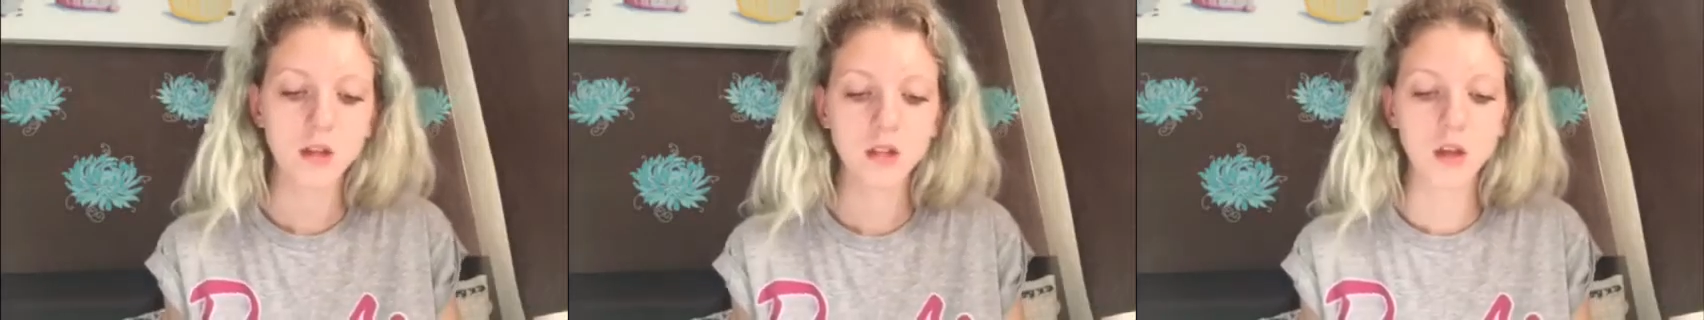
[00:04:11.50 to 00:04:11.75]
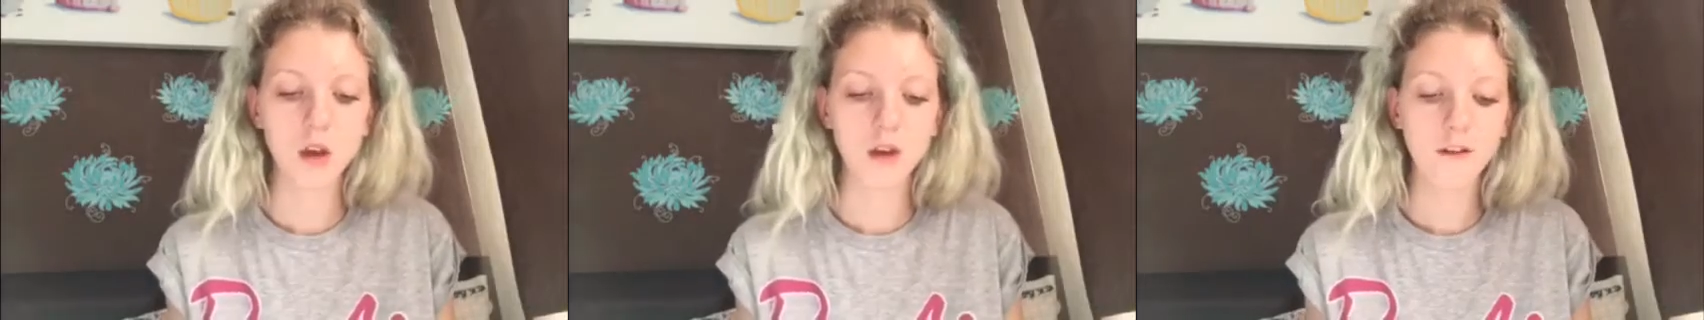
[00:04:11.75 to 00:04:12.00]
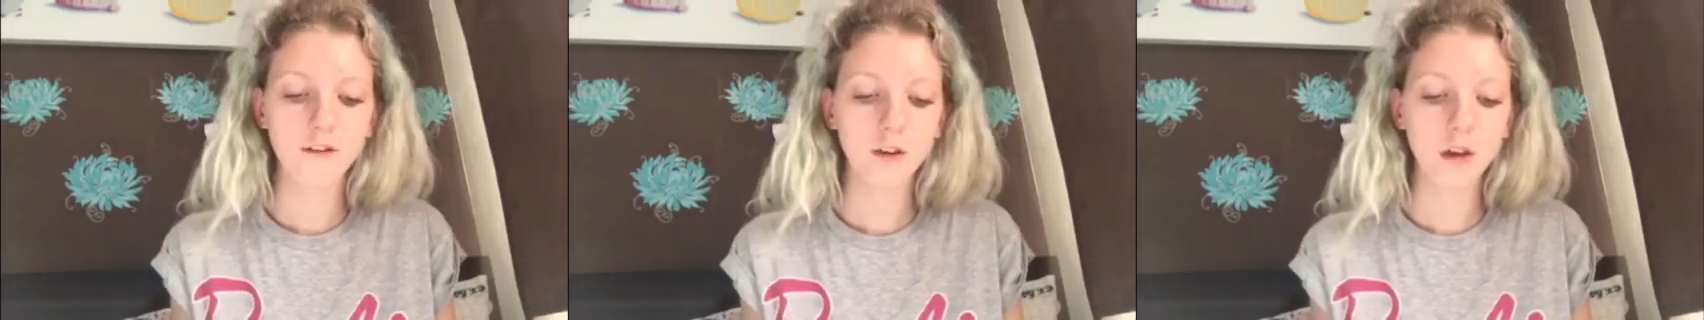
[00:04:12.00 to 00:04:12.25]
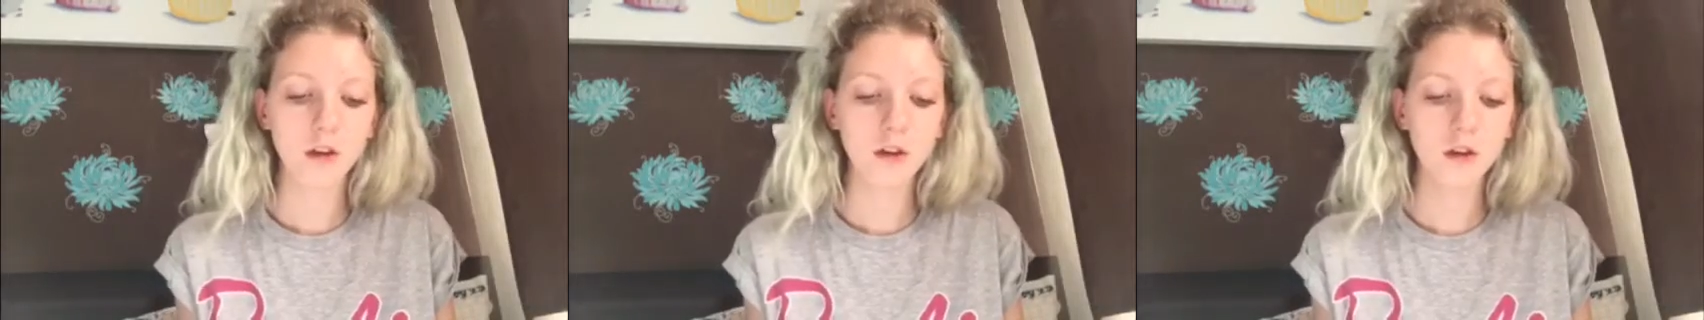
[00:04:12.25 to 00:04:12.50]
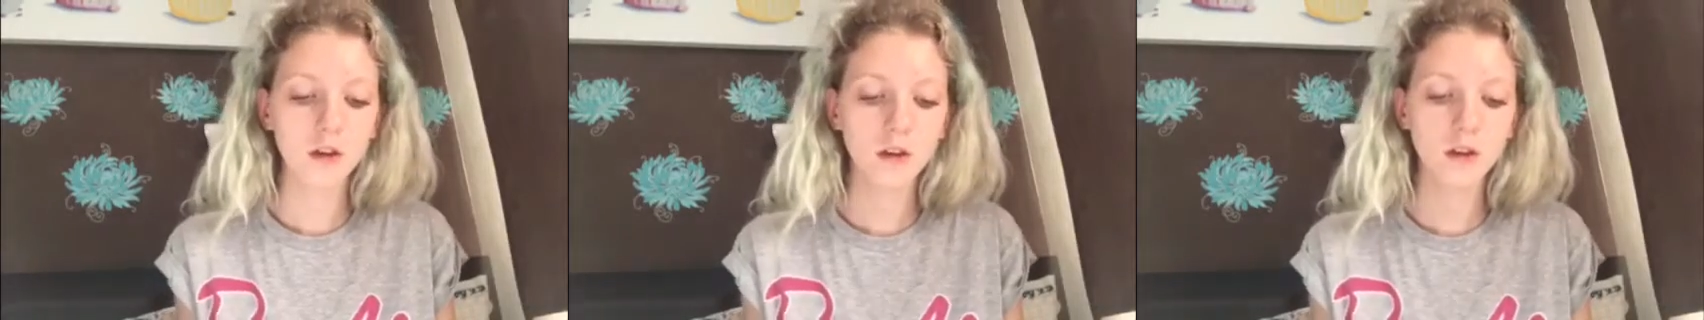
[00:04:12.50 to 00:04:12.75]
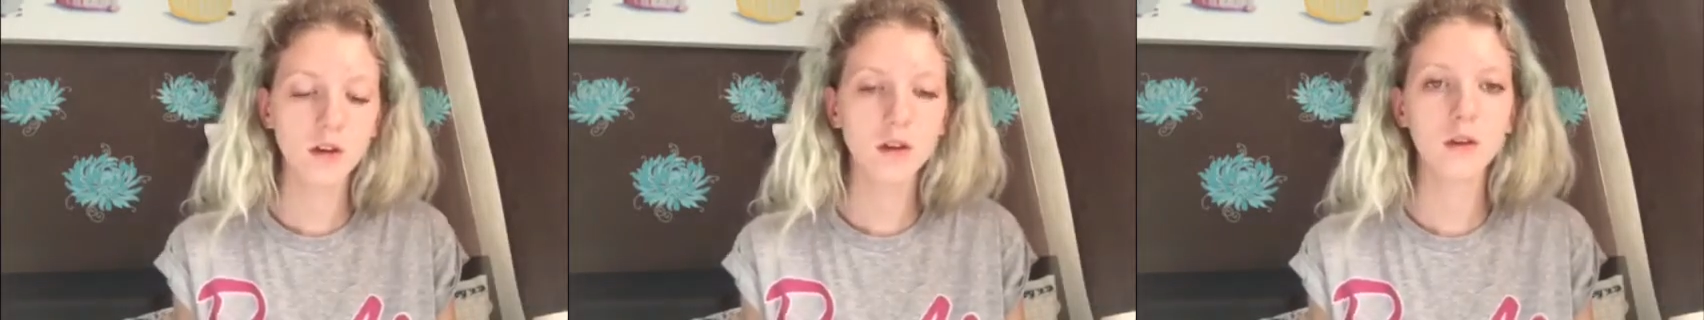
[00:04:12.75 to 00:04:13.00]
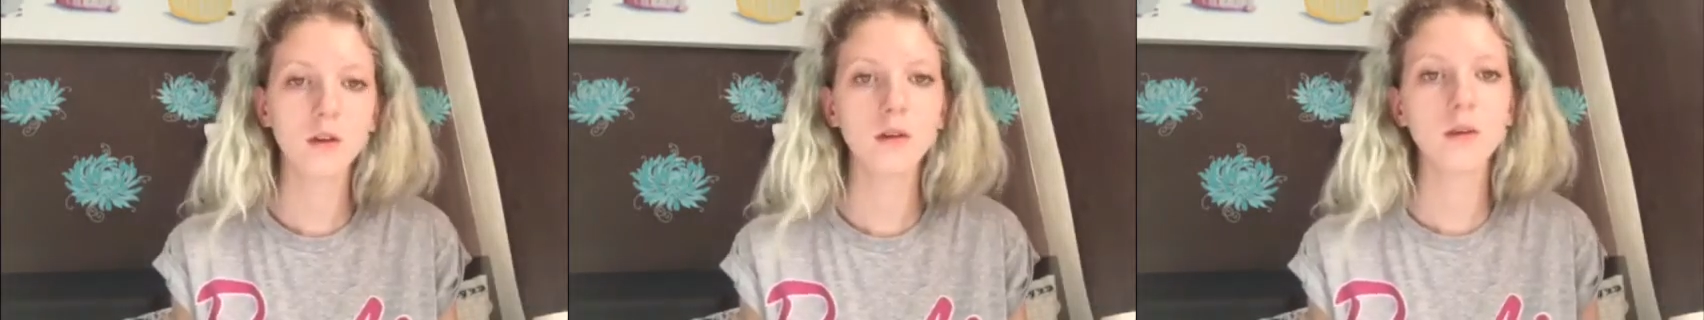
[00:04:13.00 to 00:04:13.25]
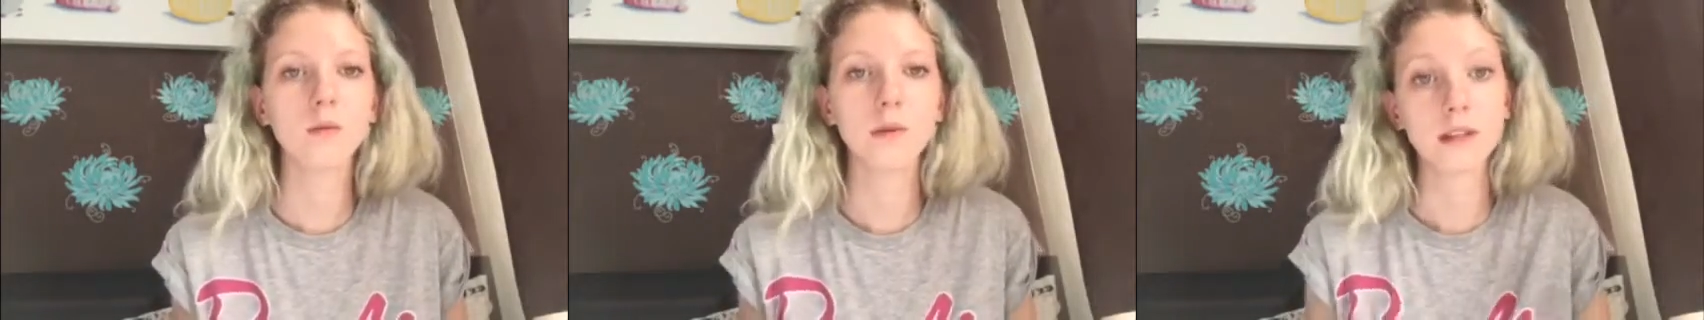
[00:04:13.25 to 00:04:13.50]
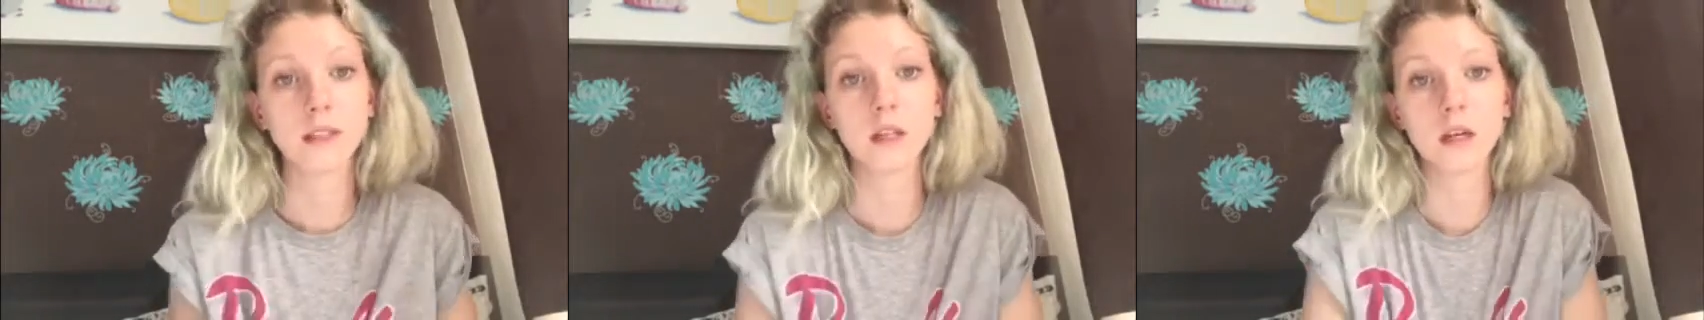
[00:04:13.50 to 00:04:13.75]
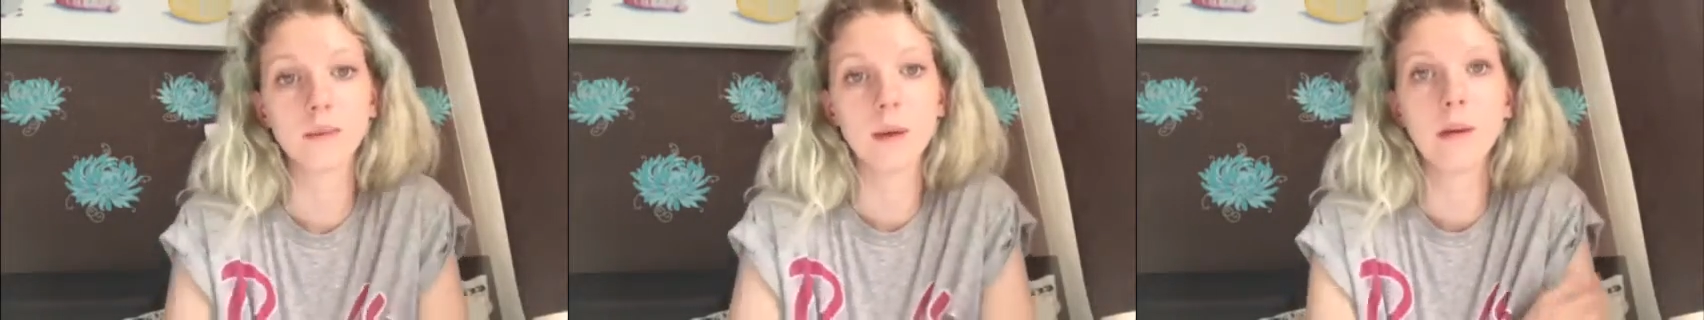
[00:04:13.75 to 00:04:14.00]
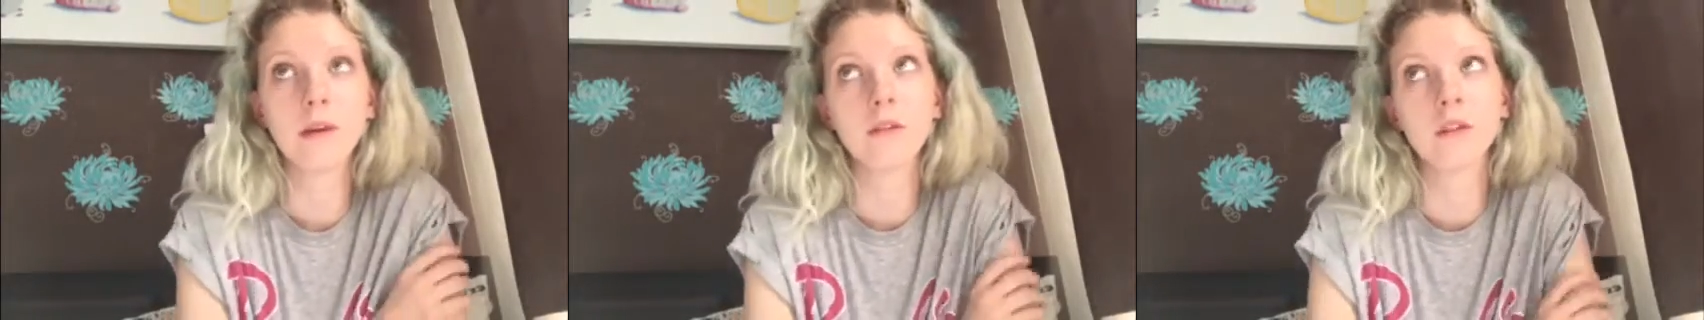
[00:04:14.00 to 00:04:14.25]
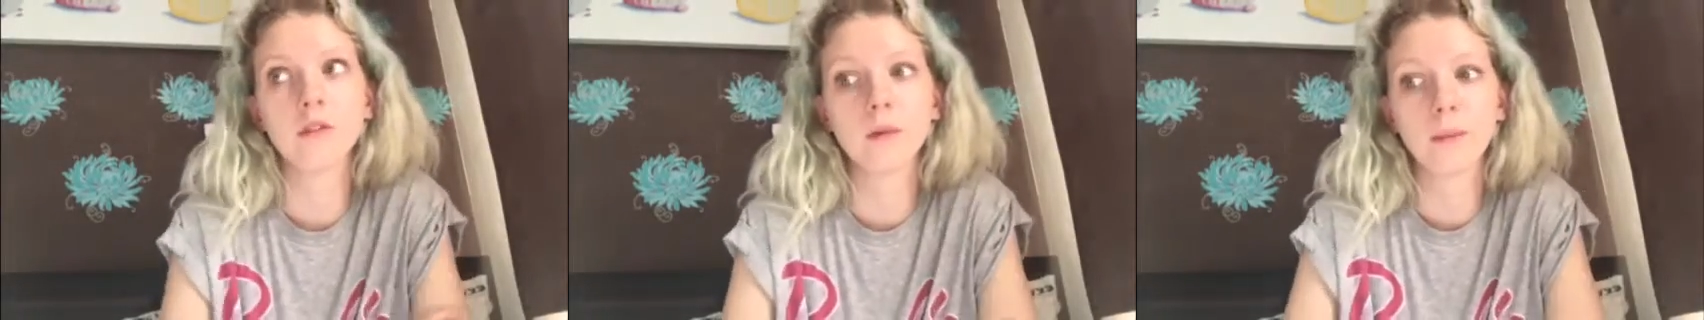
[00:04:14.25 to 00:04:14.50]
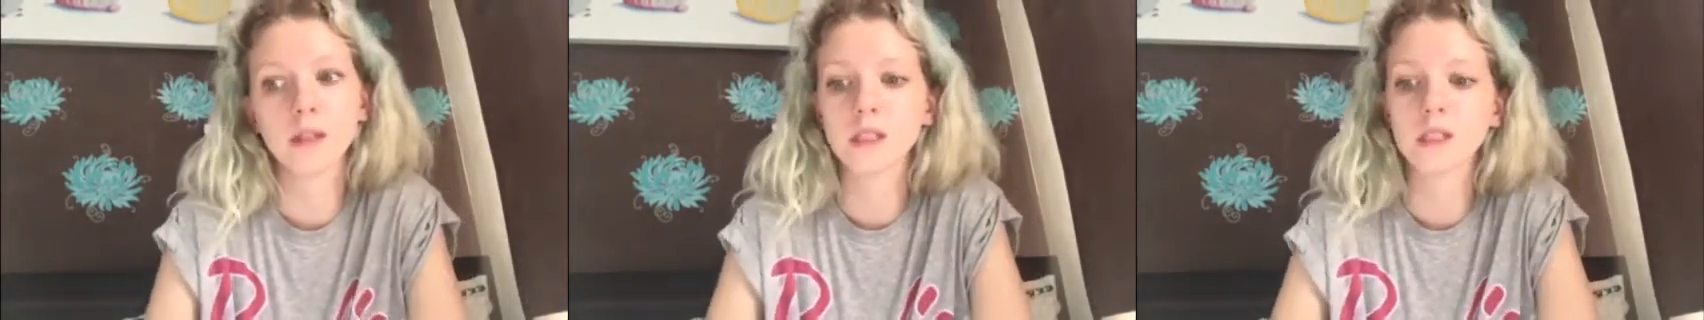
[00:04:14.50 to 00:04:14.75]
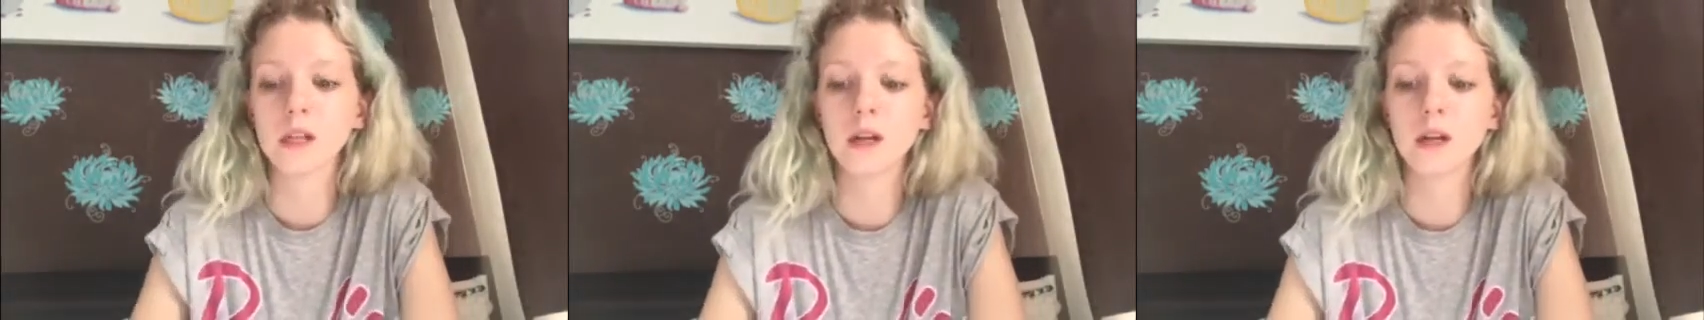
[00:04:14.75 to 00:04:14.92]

So a few weeks ago, maybe even a few months ago,